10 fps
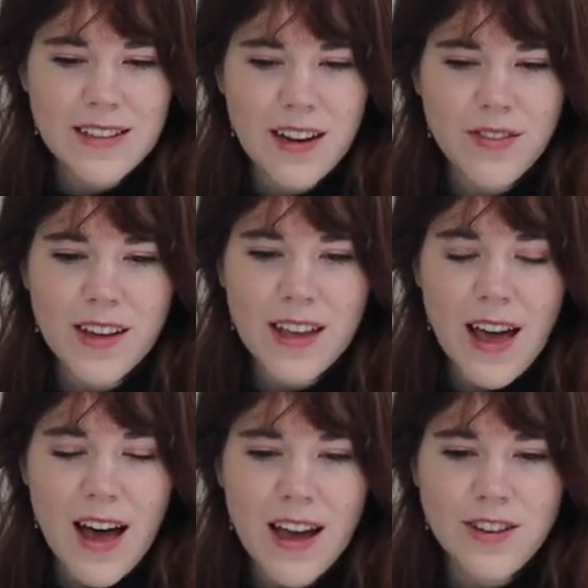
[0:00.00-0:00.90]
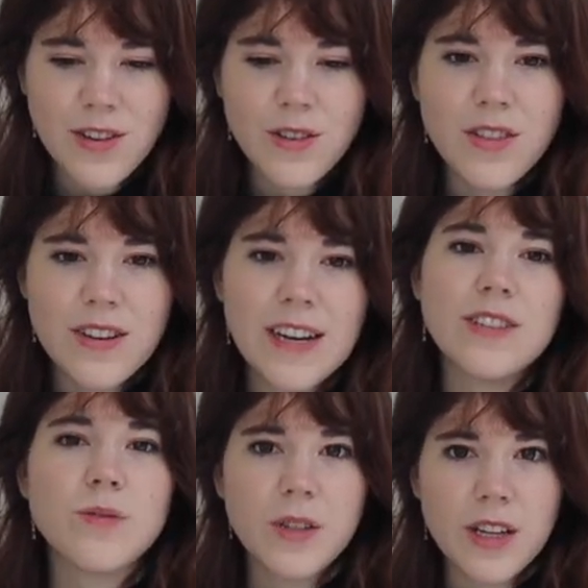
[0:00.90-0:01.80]
and I feel like I took the
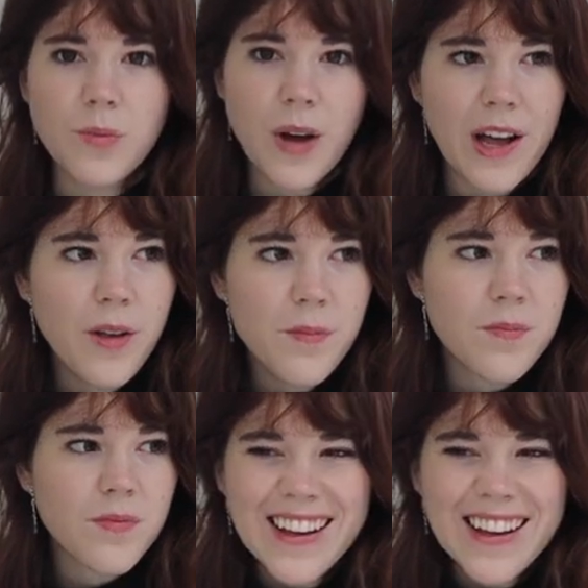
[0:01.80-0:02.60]
test really well.